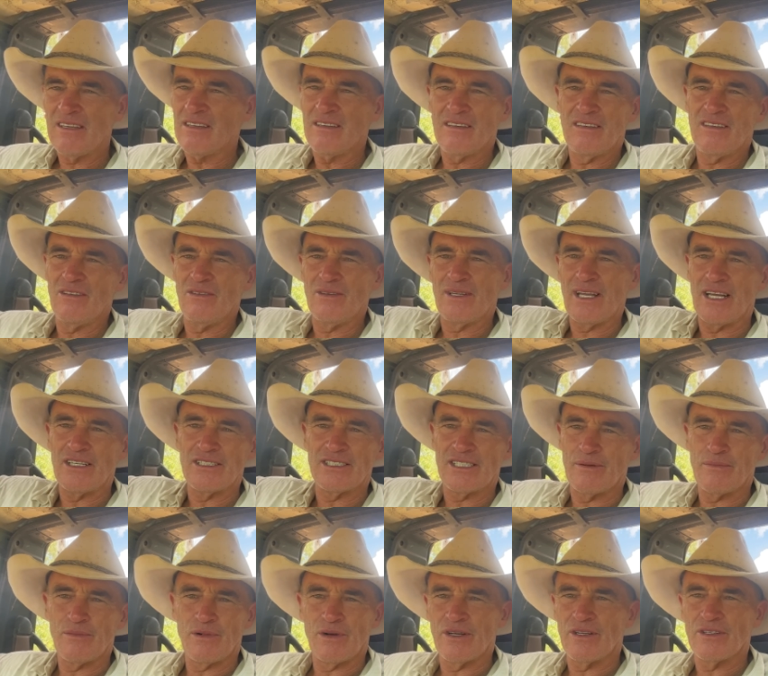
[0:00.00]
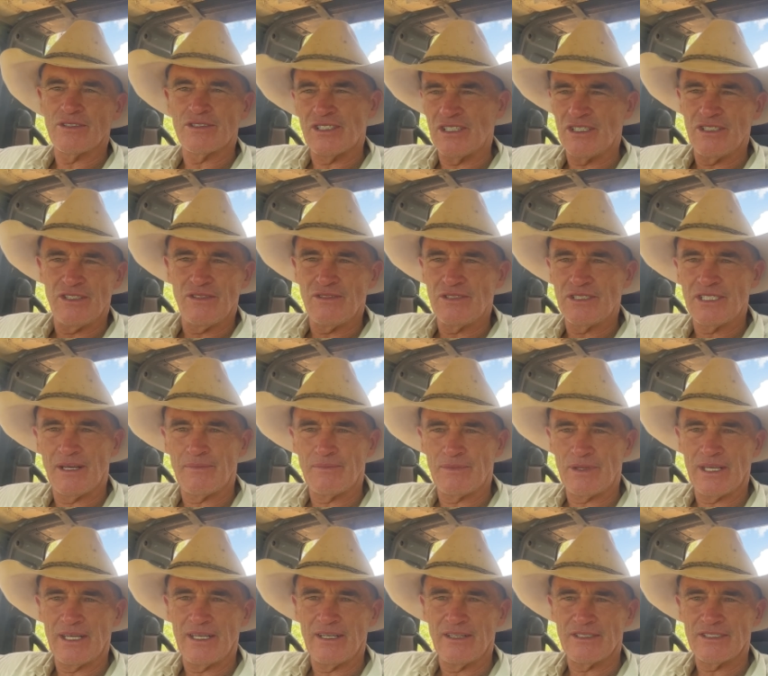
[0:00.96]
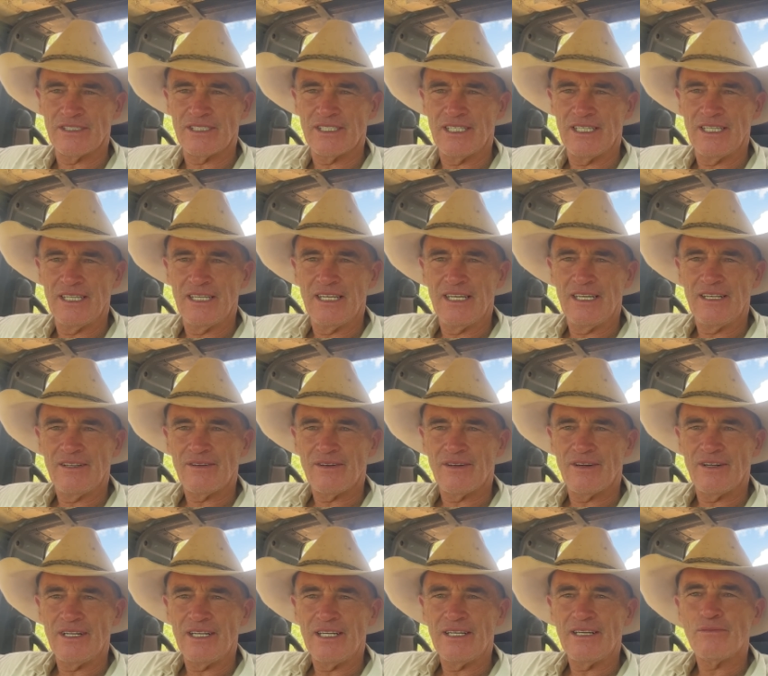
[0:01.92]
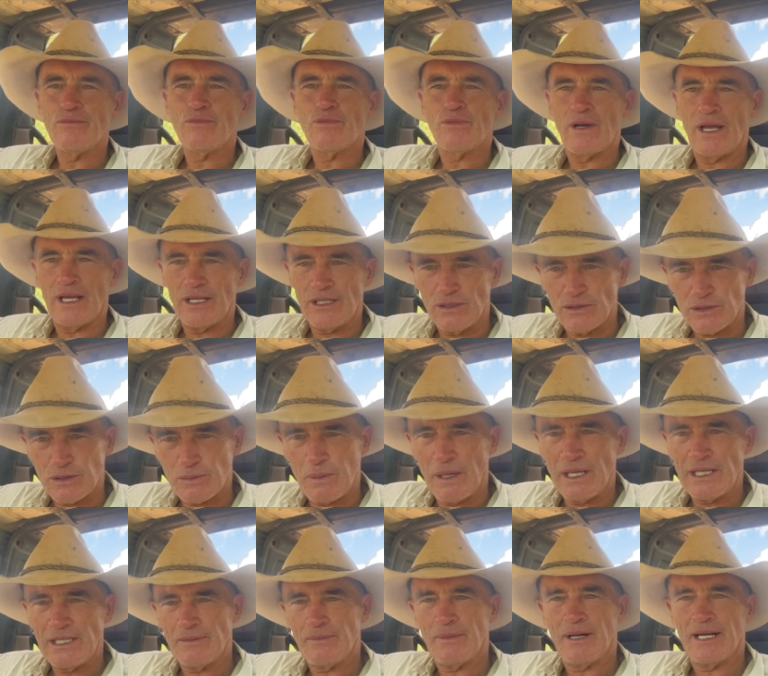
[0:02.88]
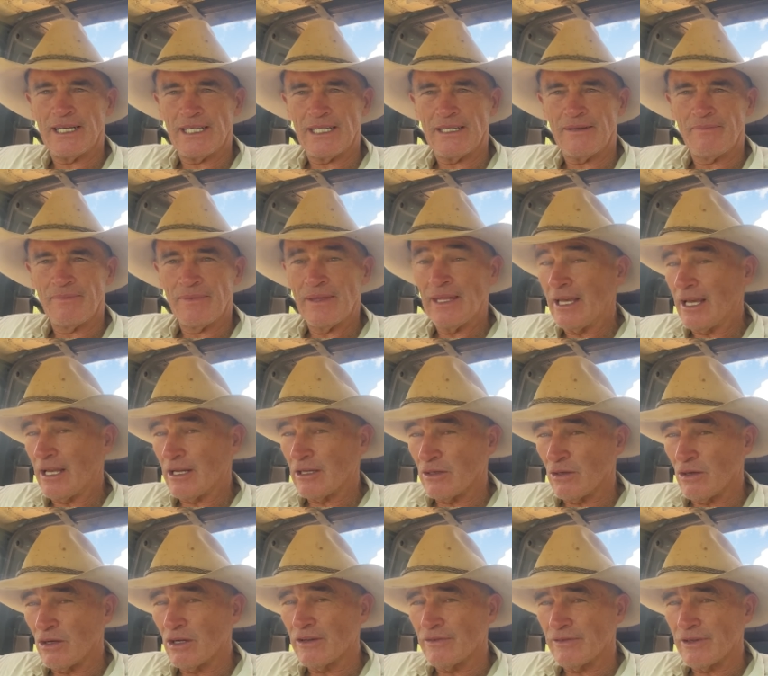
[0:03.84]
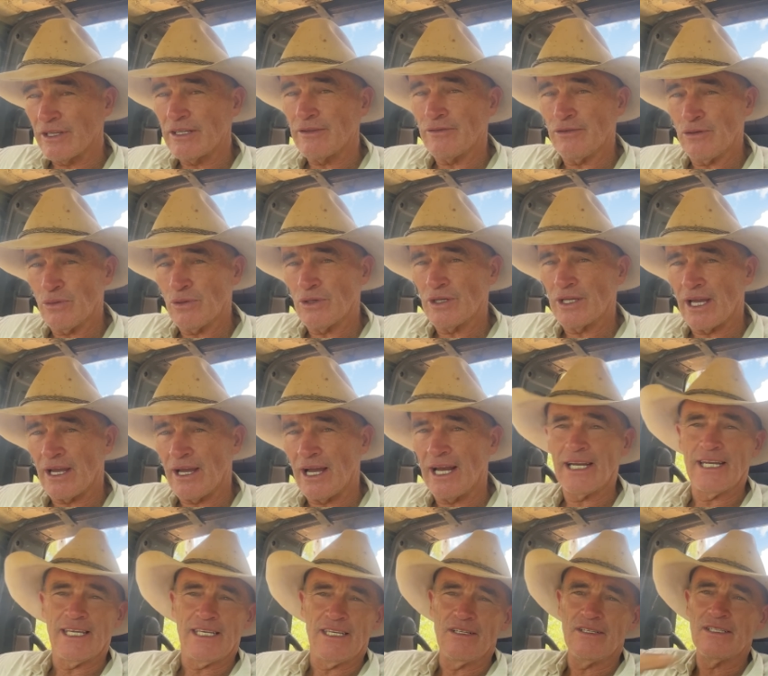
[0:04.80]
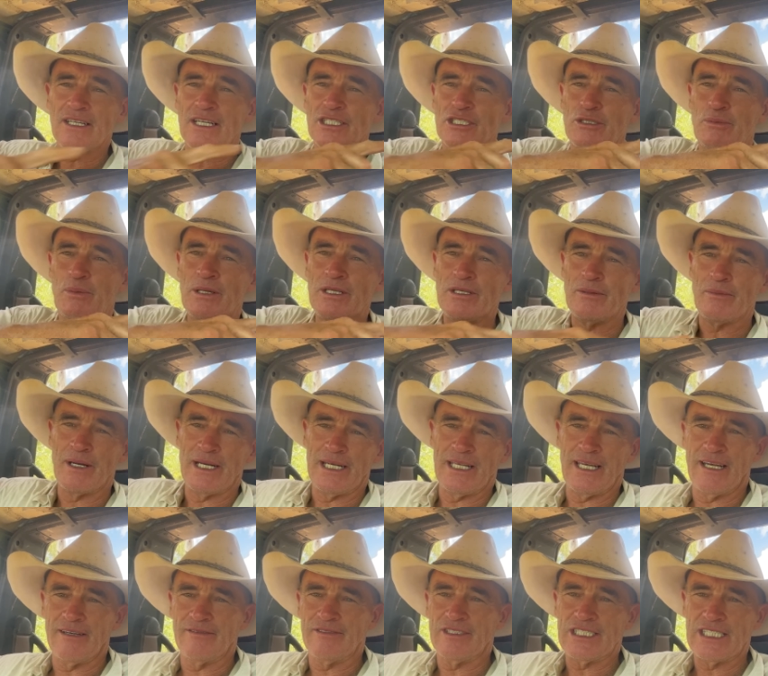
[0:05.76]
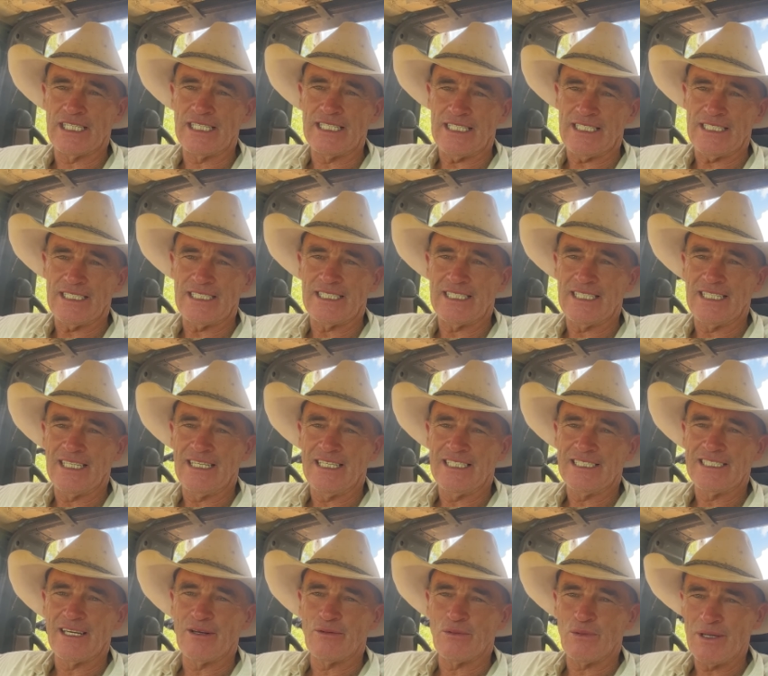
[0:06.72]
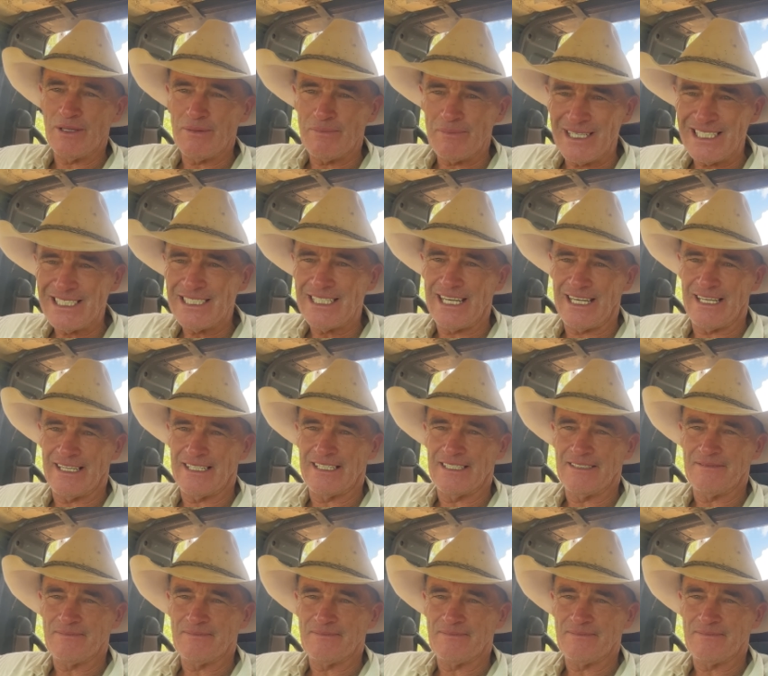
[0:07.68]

you'll go somewhere else and do something else, right? And you'll spend your money. A lot of it, if you want to go hunting, you'll go and spend your money overseas. So we miss out.